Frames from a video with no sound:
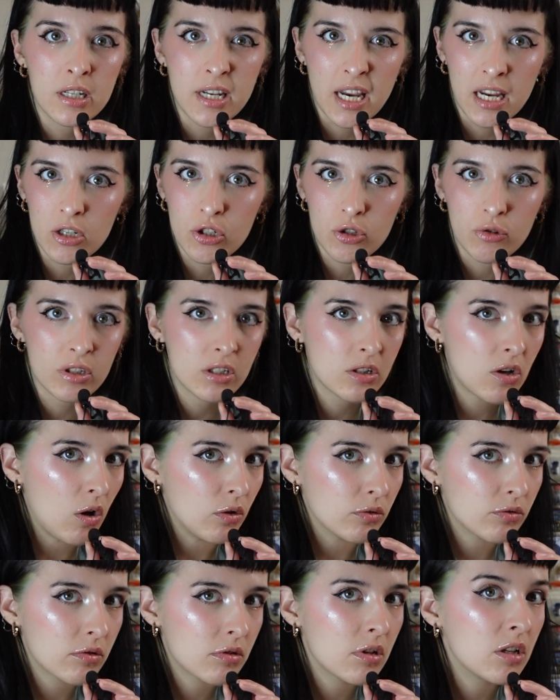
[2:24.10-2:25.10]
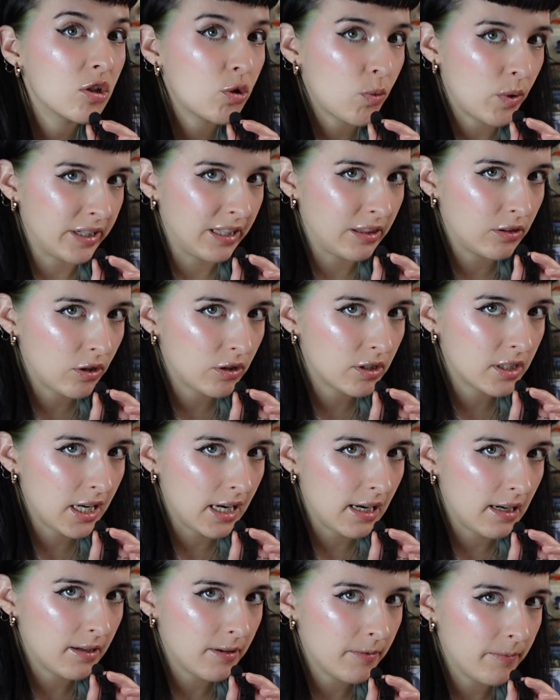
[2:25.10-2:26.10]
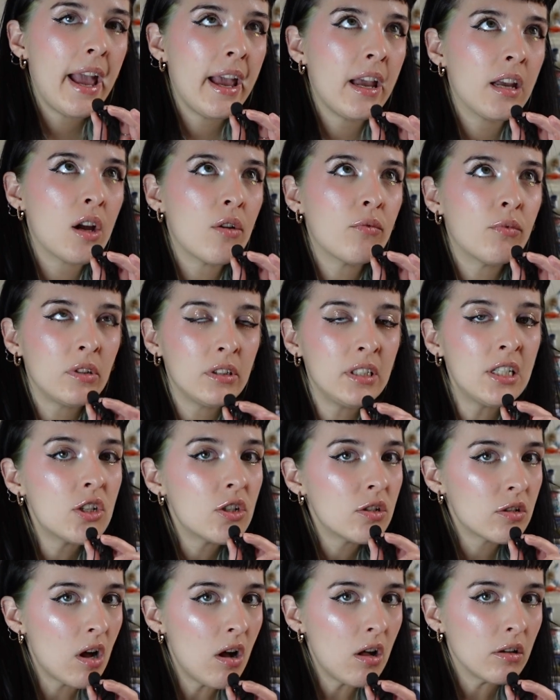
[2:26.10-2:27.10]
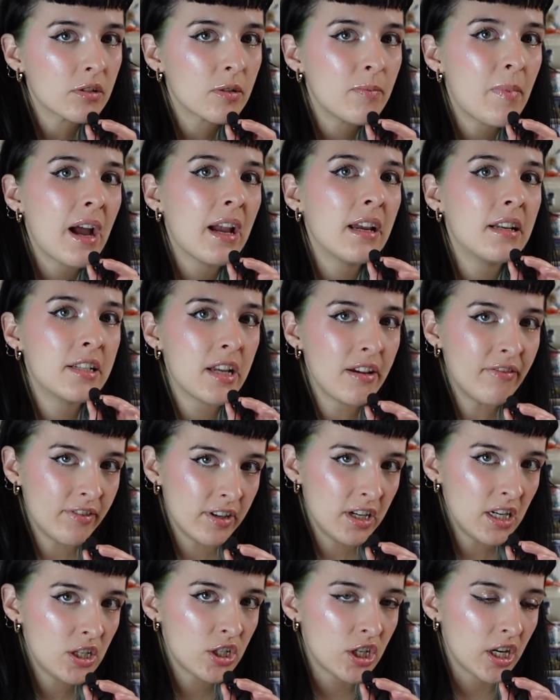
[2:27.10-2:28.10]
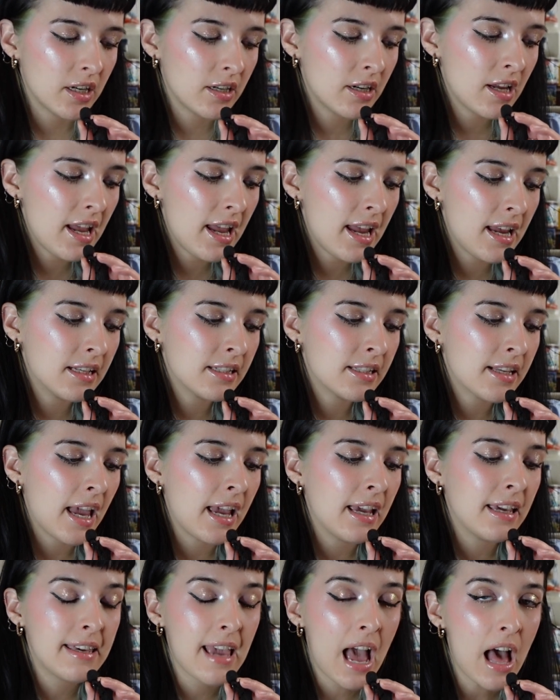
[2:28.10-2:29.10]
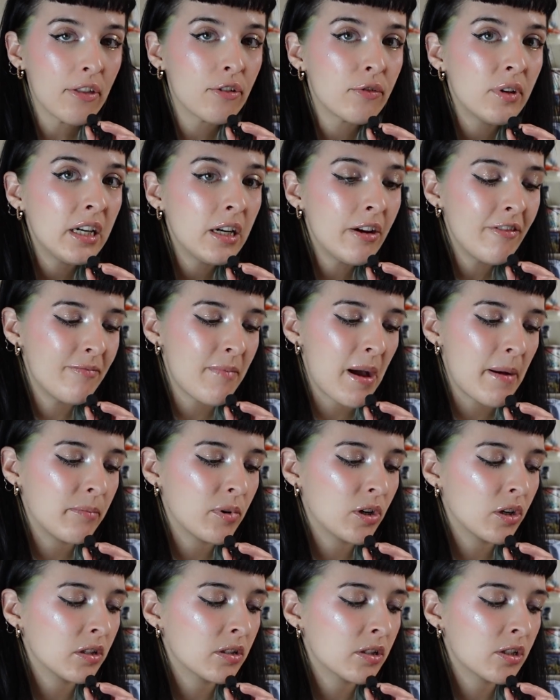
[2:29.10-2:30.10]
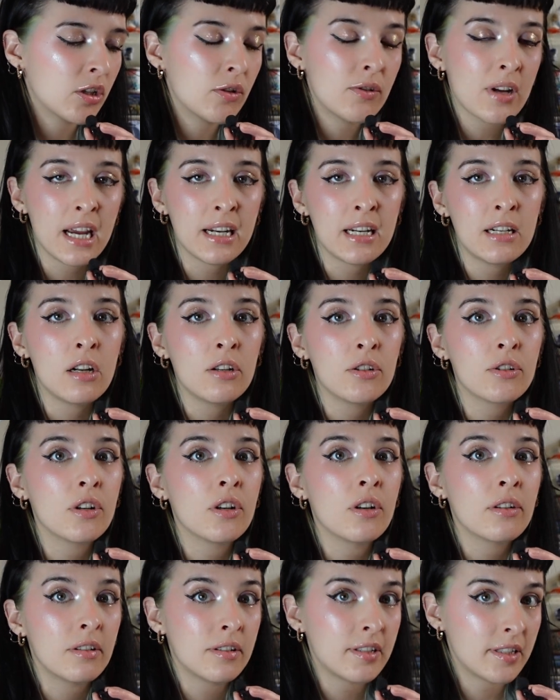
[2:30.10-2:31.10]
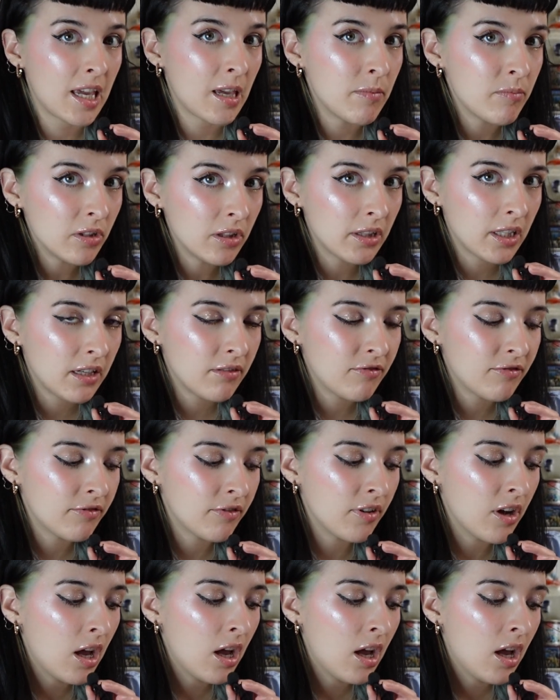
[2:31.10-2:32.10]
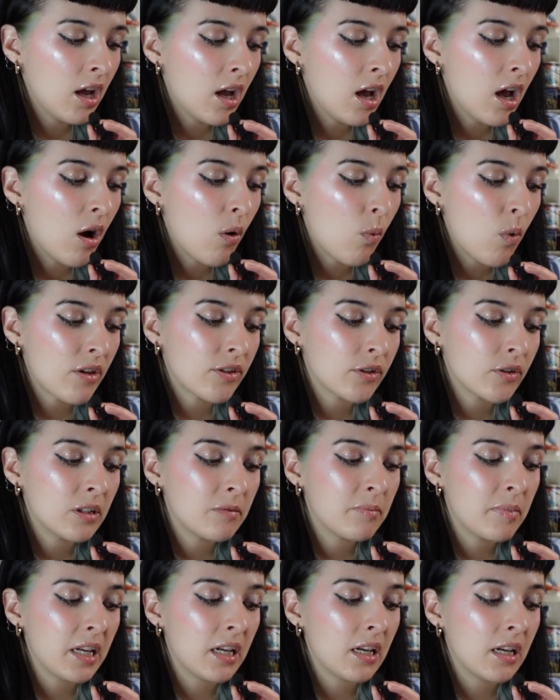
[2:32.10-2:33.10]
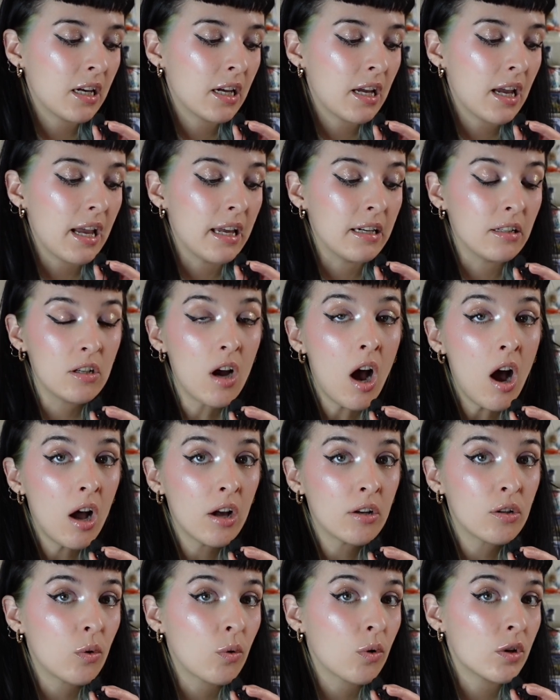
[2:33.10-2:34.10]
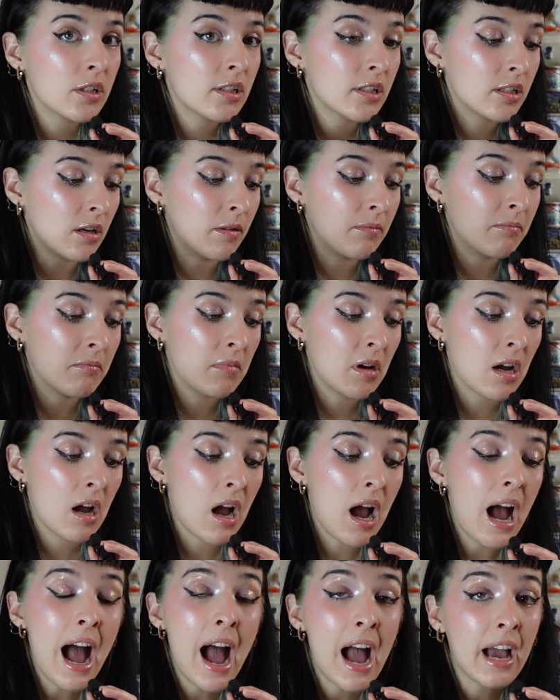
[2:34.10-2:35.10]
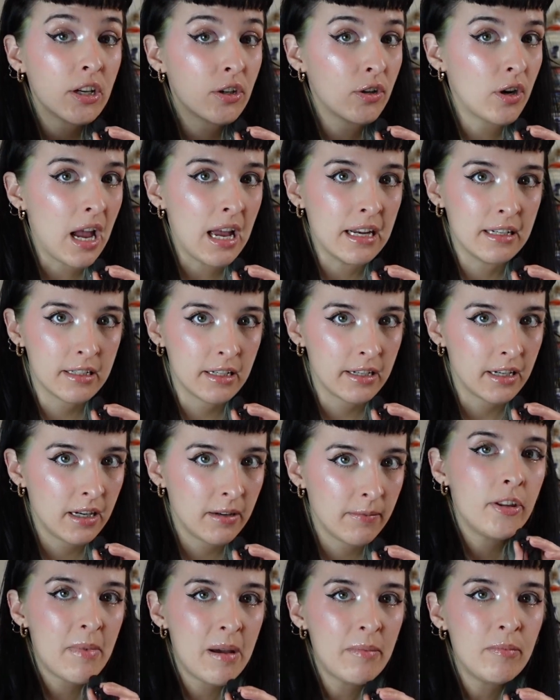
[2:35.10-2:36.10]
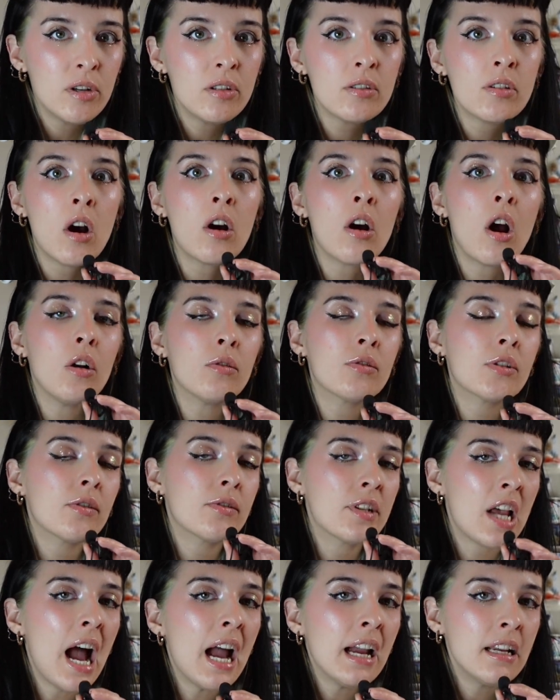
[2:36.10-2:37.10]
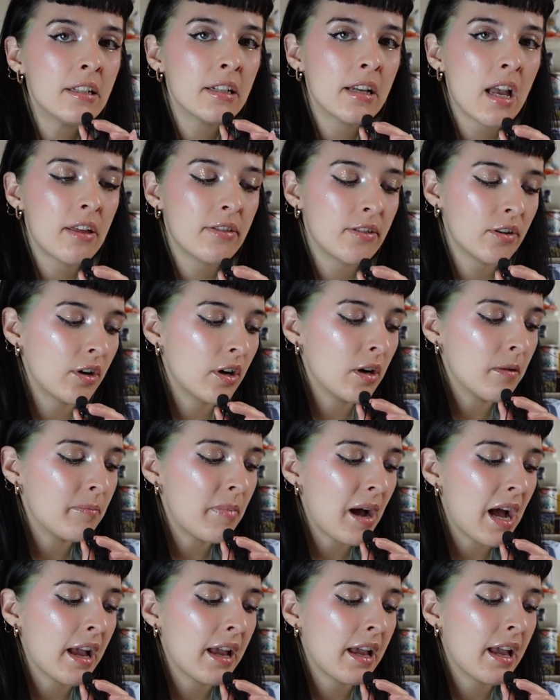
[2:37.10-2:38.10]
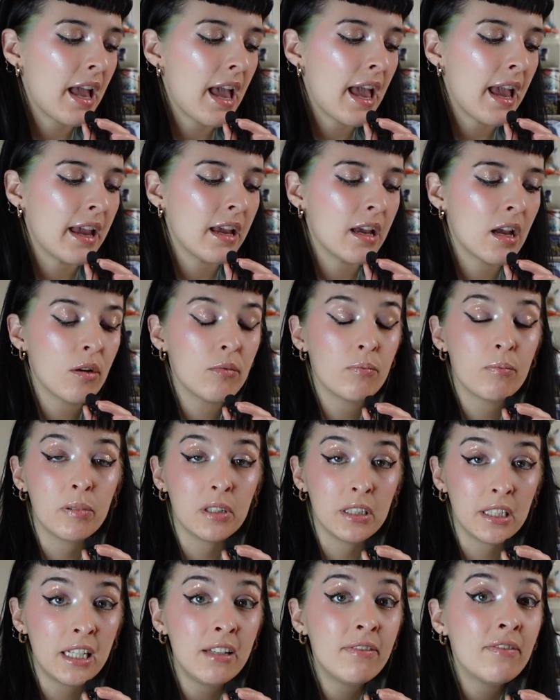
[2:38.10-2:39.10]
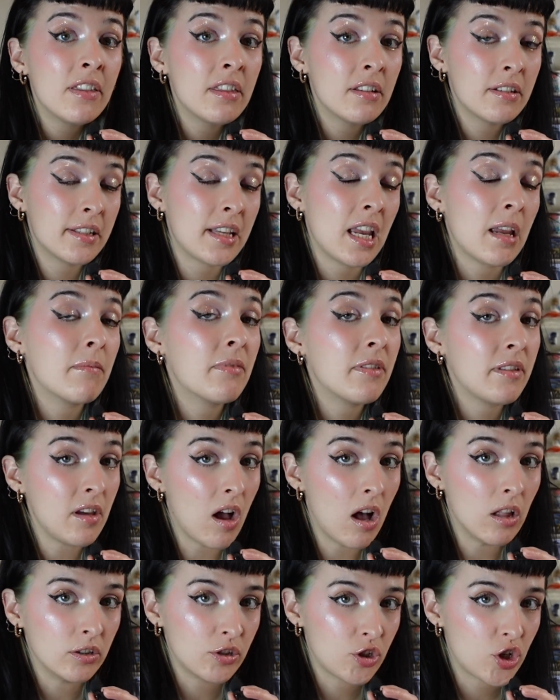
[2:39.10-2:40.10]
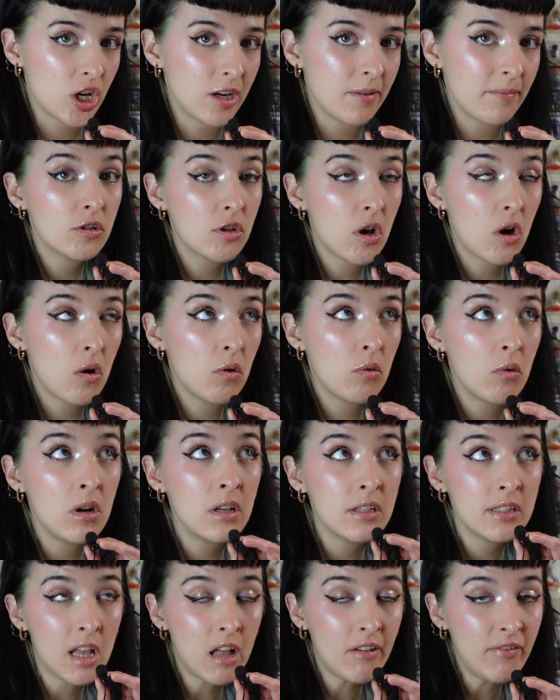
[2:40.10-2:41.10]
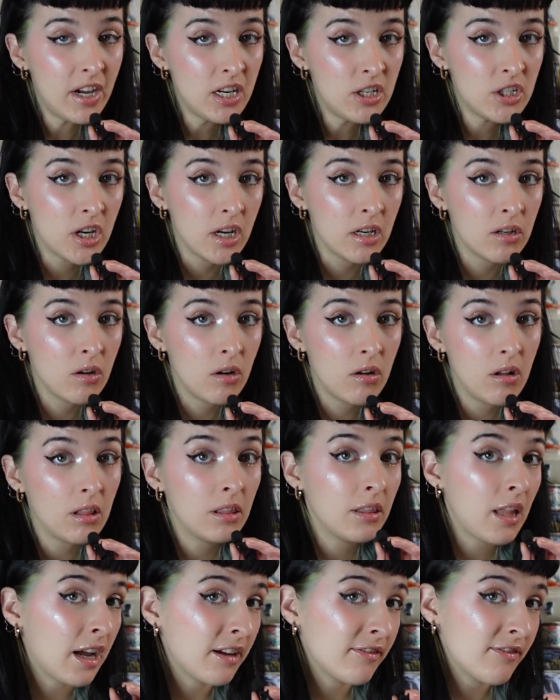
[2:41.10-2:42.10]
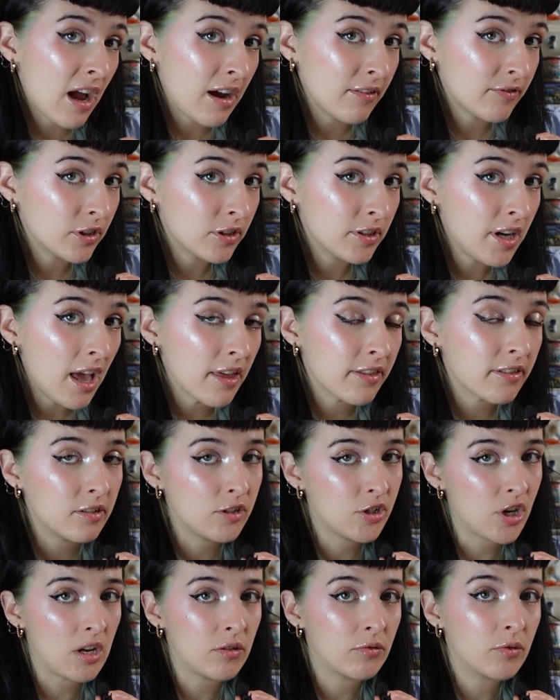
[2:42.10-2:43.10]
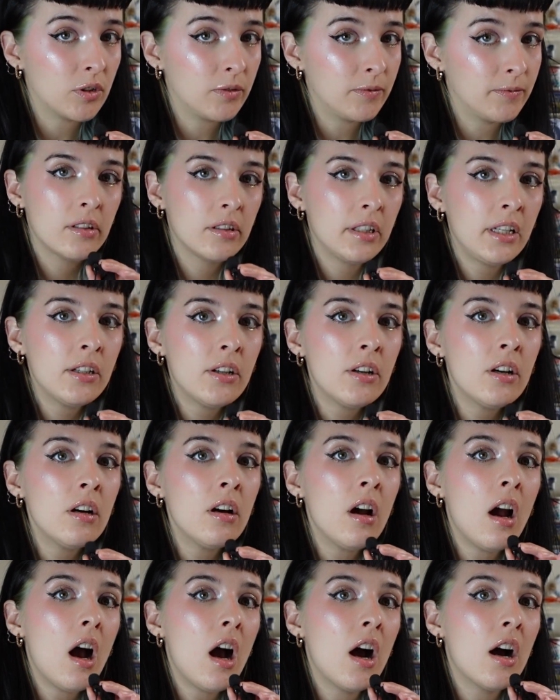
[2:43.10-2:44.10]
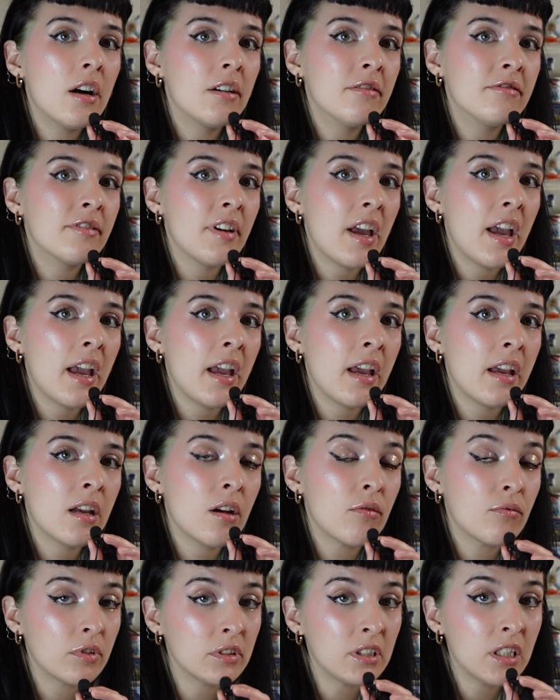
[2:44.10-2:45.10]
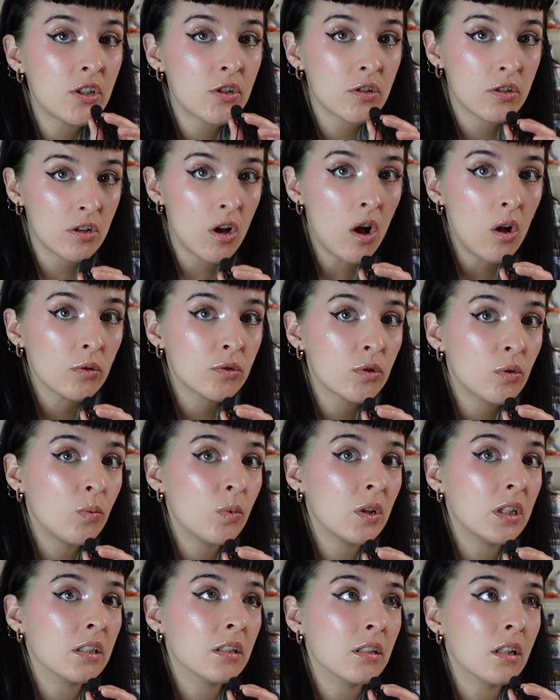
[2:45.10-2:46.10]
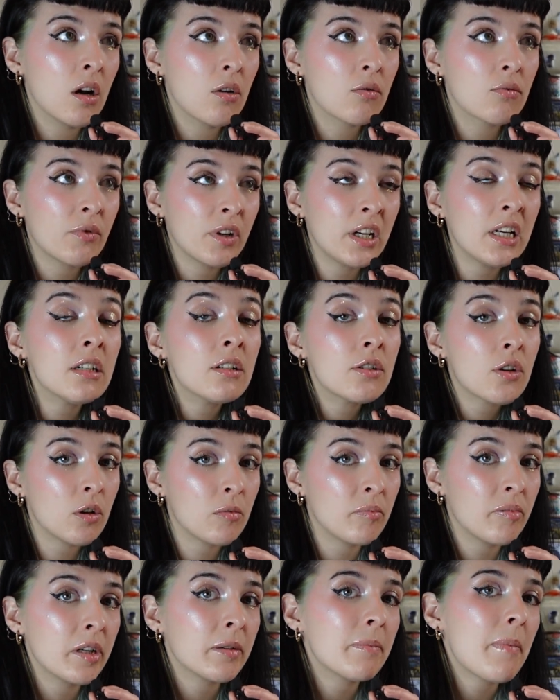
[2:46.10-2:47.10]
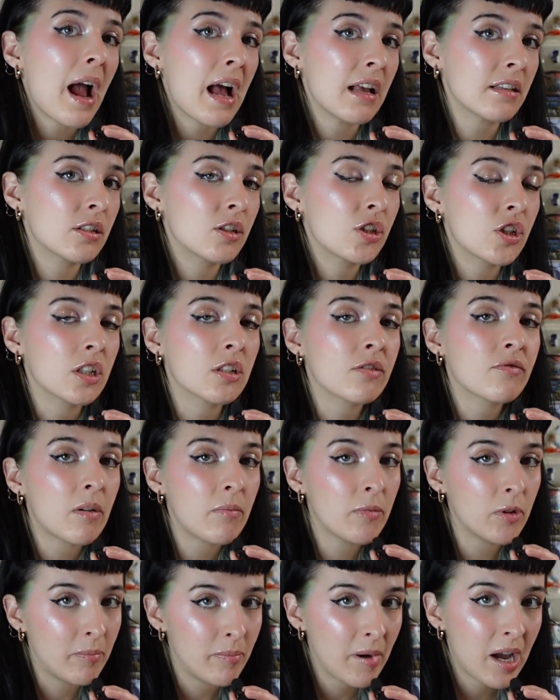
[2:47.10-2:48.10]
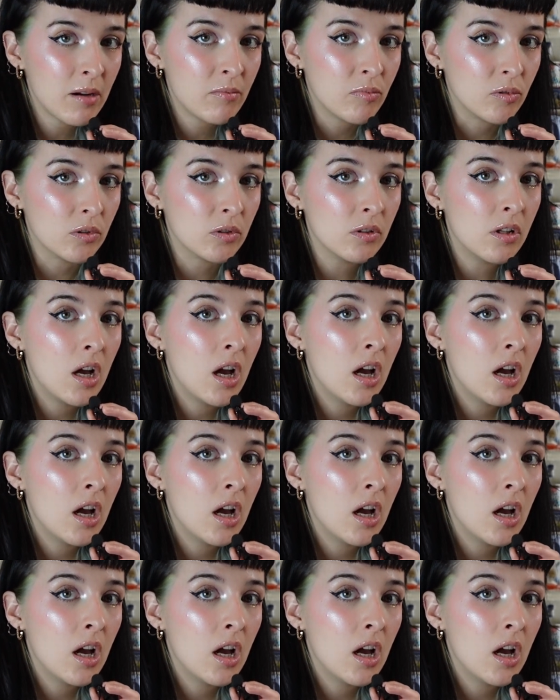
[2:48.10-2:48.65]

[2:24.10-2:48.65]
Dangerous Cults, 2013. A religious cult, by definition, is a gathering of members united under the same belief, whether it be in God or some higher entity. The members are also tied together by a belief in the same theology. So, salvation, life after death in general. The leader of a religious cult will reinterpret passages from the Bible